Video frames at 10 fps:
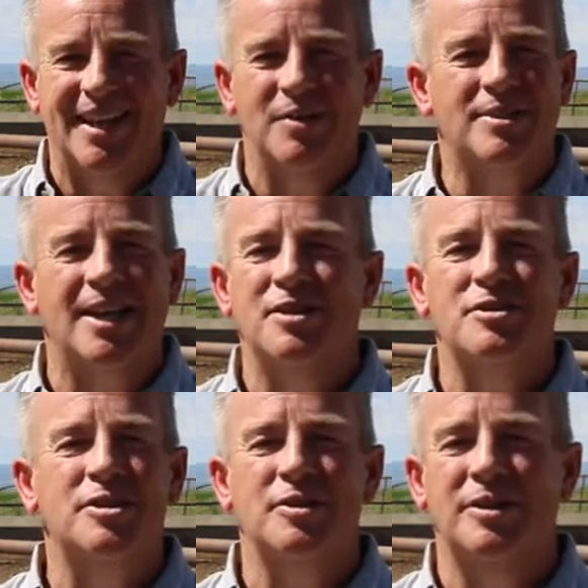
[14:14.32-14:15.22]
It was
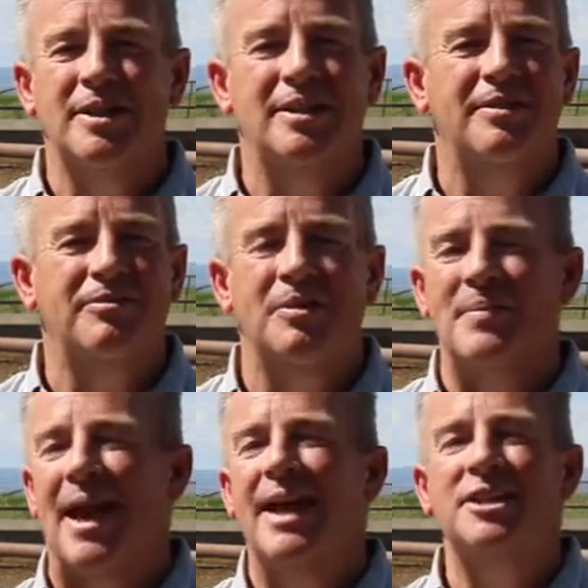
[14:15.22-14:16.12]
understood
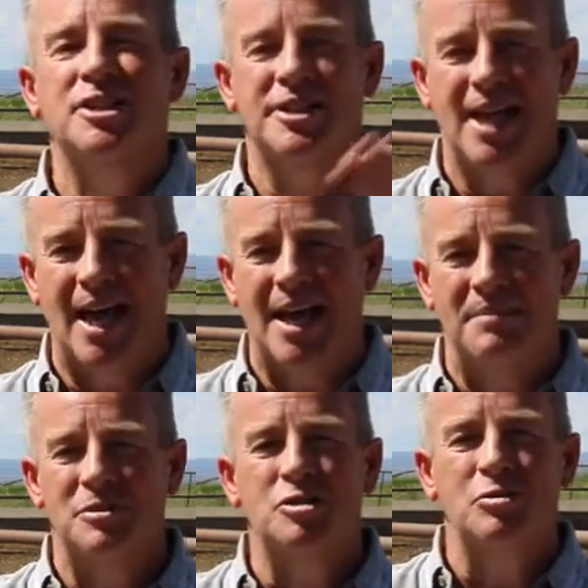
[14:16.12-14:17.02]
from ancient
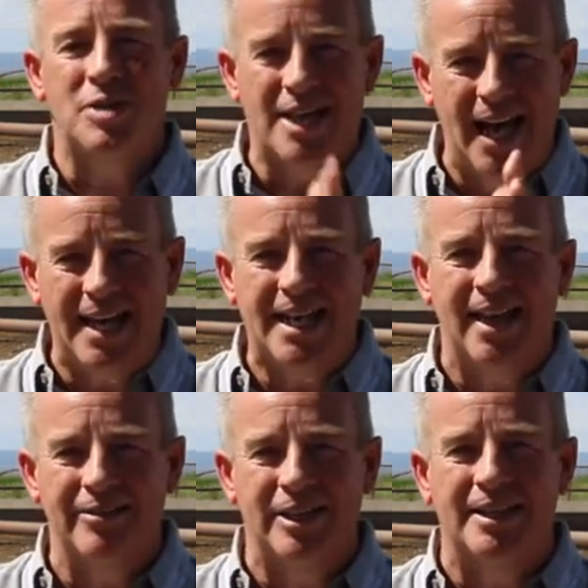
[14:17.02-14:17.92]
times to cut a
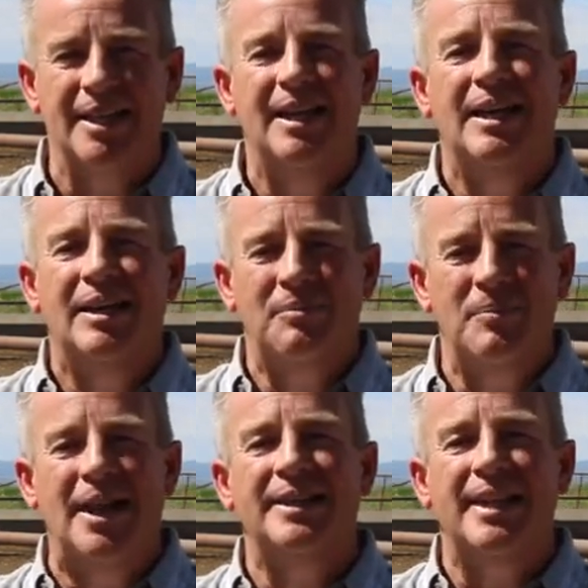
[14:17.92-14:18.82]
covenant
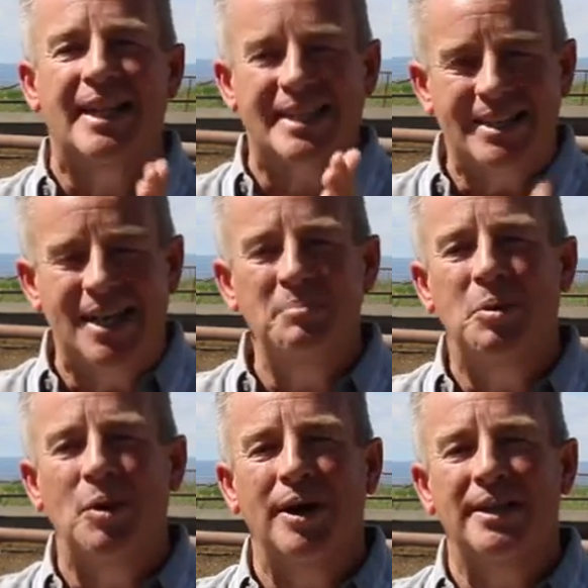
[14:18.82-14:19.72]
meant that at some
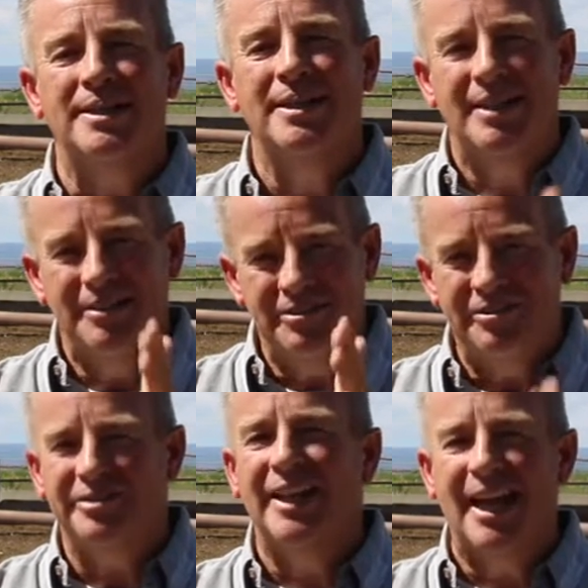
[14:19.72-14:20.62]
point
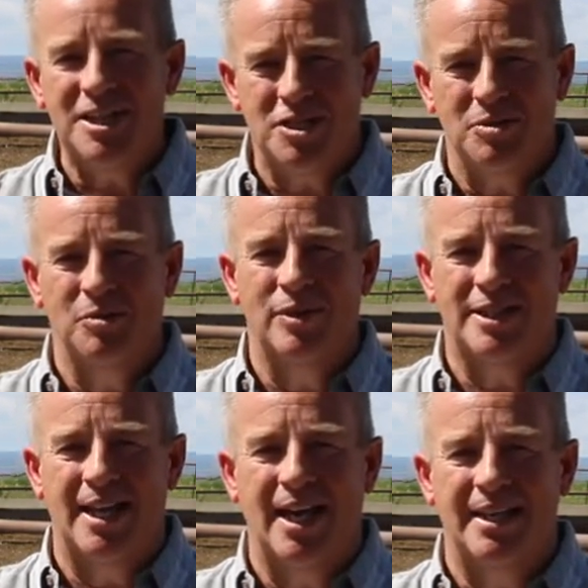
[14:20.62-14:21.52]
flesh
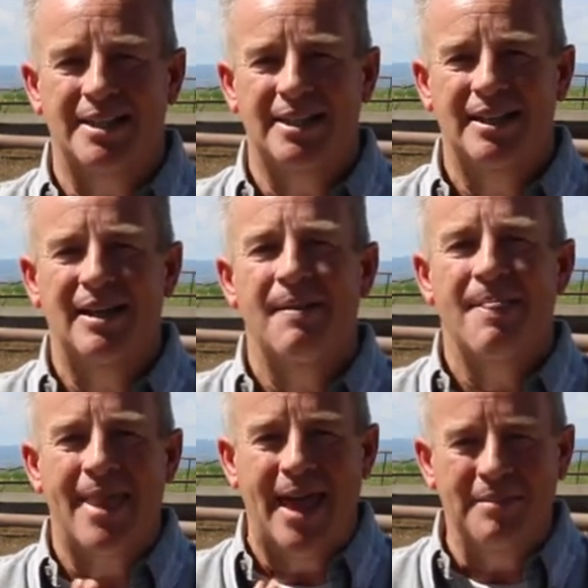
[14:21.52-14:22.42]
was cut
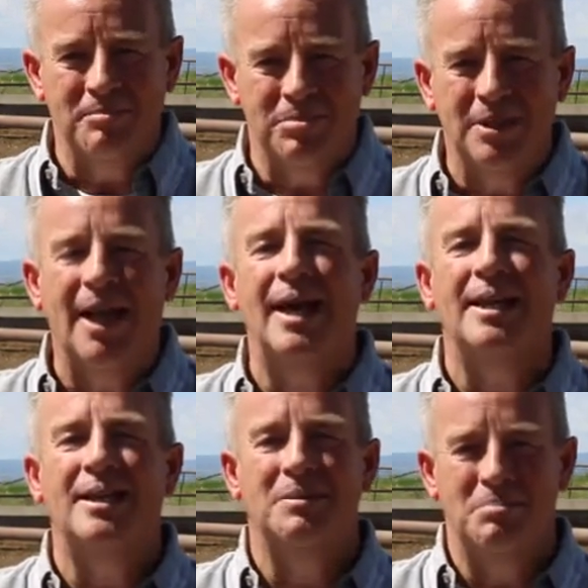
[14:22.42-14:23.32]
and
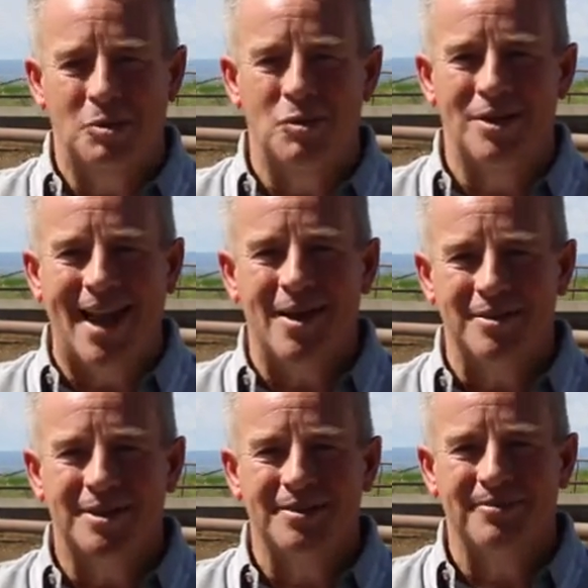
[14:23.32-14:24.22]
blood poured
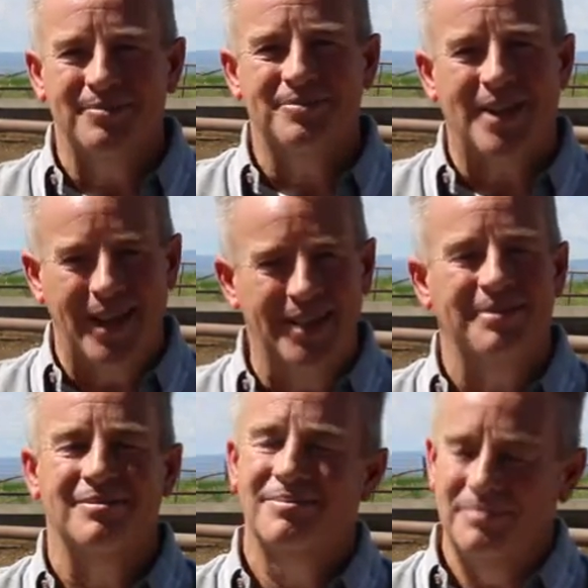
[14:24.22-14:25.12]
out. Okay,
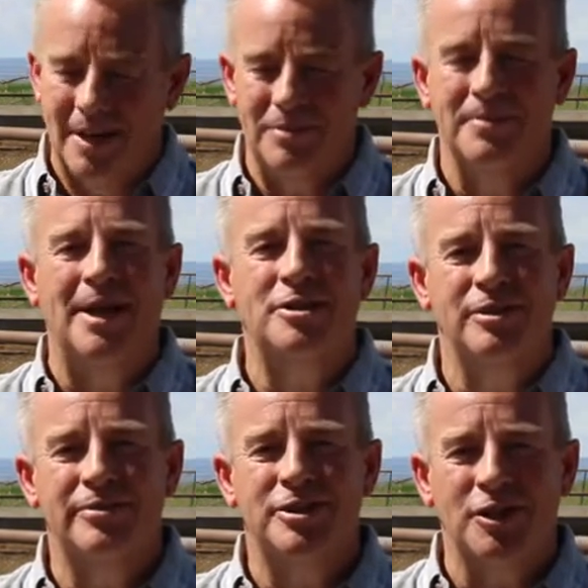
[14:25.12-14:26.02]
might remind
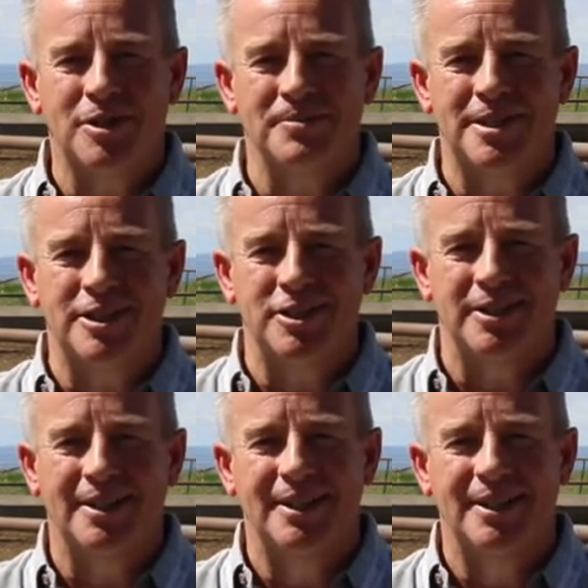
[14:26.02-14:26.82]
you of circumcision.